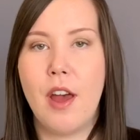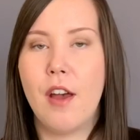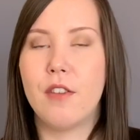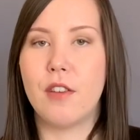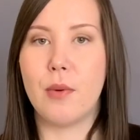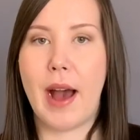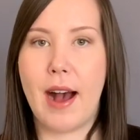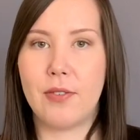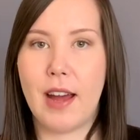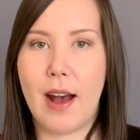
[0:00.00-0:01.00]
So you
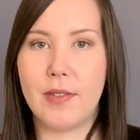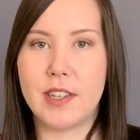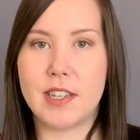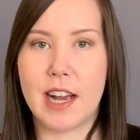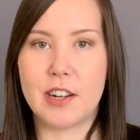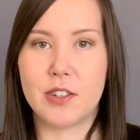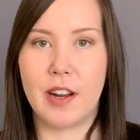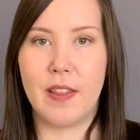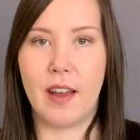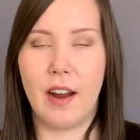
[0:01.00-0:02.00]
have to have a detector
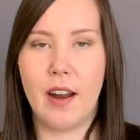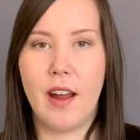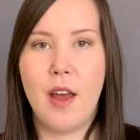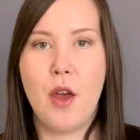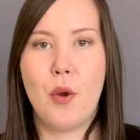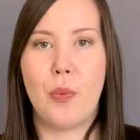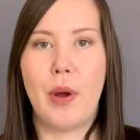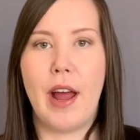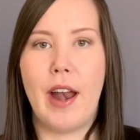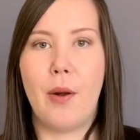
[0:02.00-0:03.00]
in there.
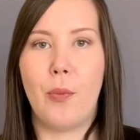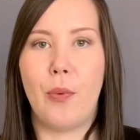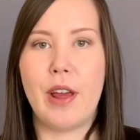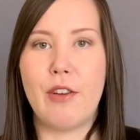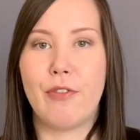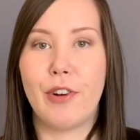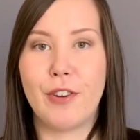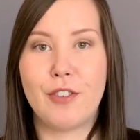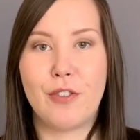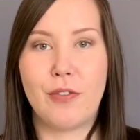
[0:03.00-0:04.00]
When we
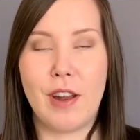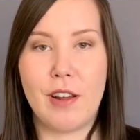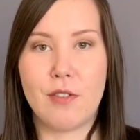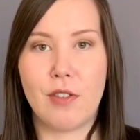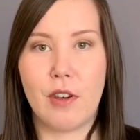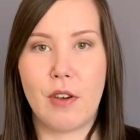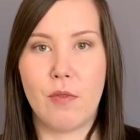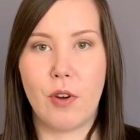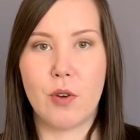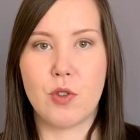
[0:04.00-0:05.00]
first finished the
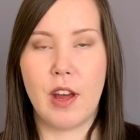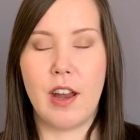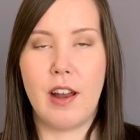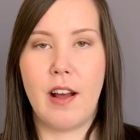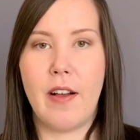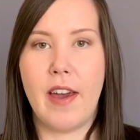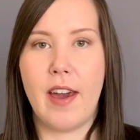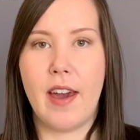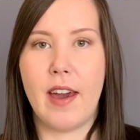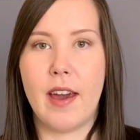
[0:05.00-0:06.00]
conversion,
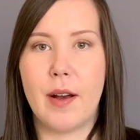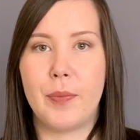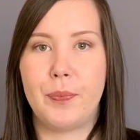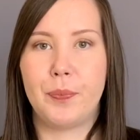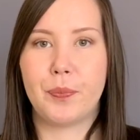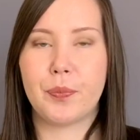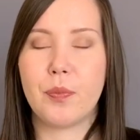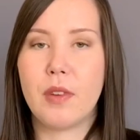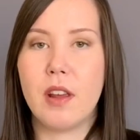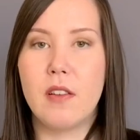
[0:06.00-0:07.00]
a
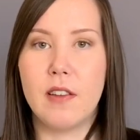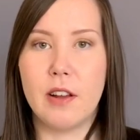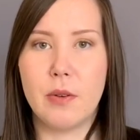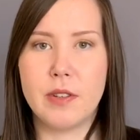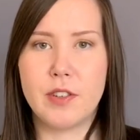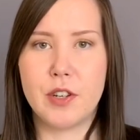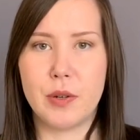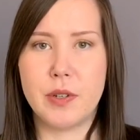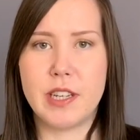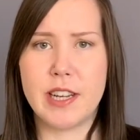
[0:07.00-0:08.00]

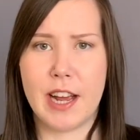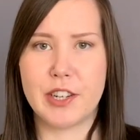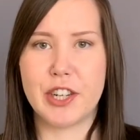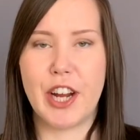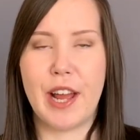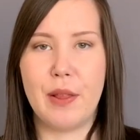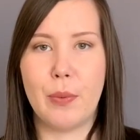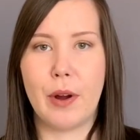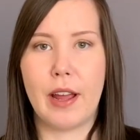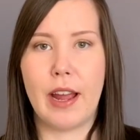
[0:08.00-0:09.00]
CO2 detector in the
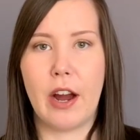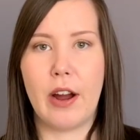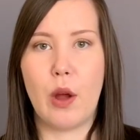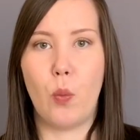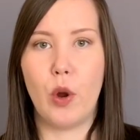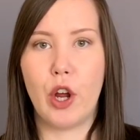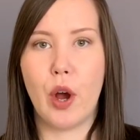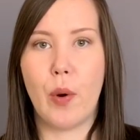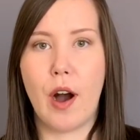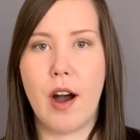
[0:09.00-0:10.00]
working area would
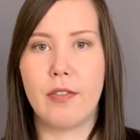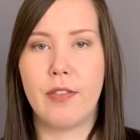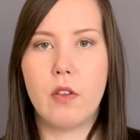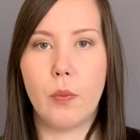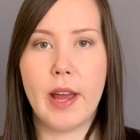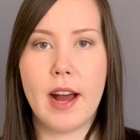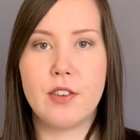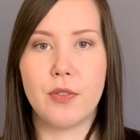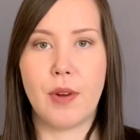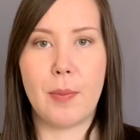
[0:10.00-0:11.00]
go off. So we had
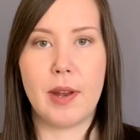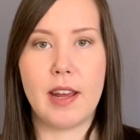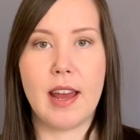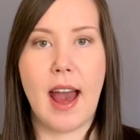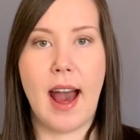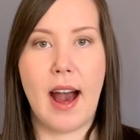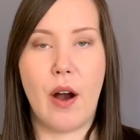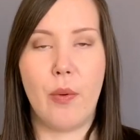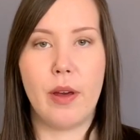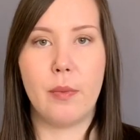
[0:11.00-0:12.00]
to remedy
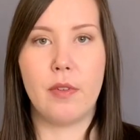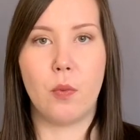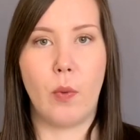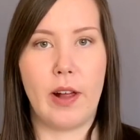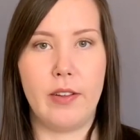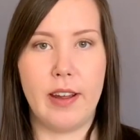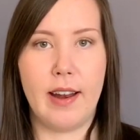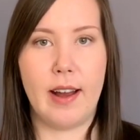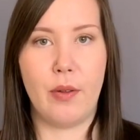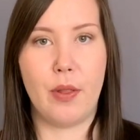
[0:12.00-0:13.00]
how it was
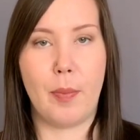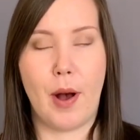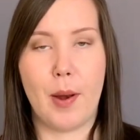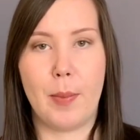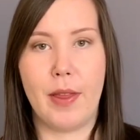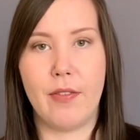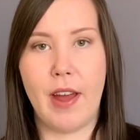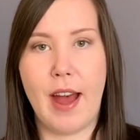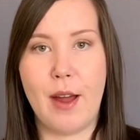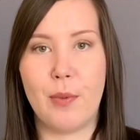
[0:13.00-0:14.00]
welded out the bottom of the
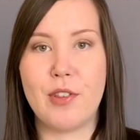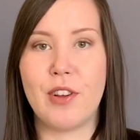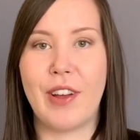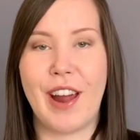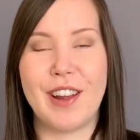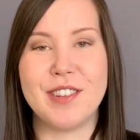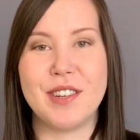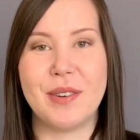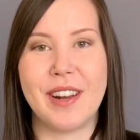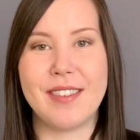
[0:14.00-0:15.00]
van, which I'll get
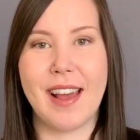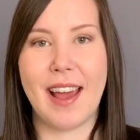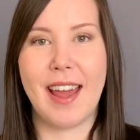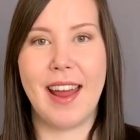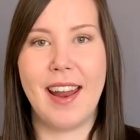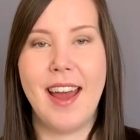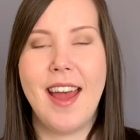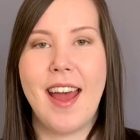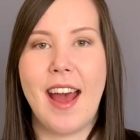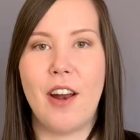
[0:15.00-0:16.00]
into in a second.
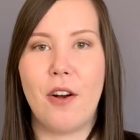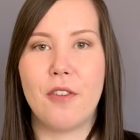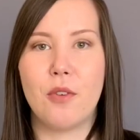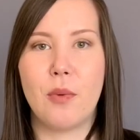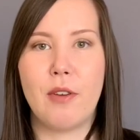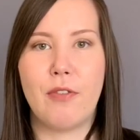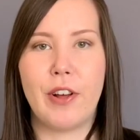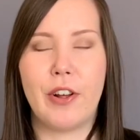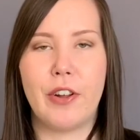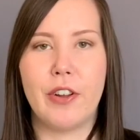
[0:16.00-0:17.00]
And also we
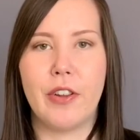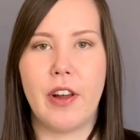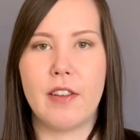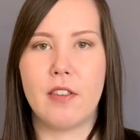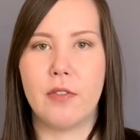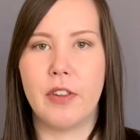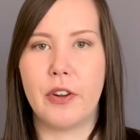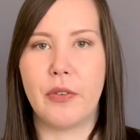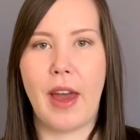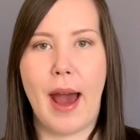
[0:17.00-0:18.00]
filled lots of
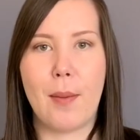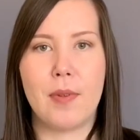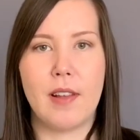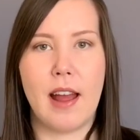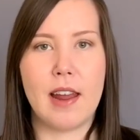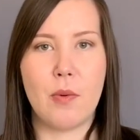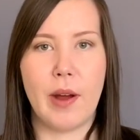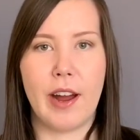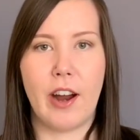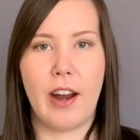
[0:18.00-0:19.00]
little gaps
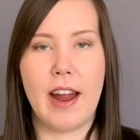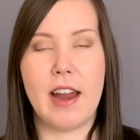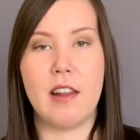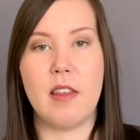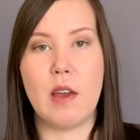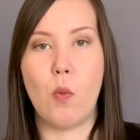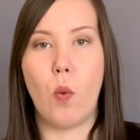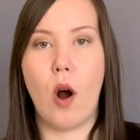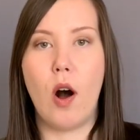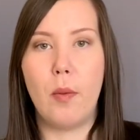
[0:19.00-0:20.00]
anywhere in the
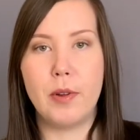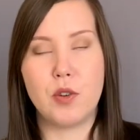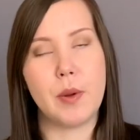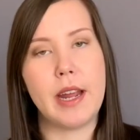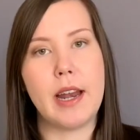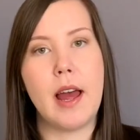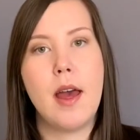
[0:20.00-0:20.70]
wall between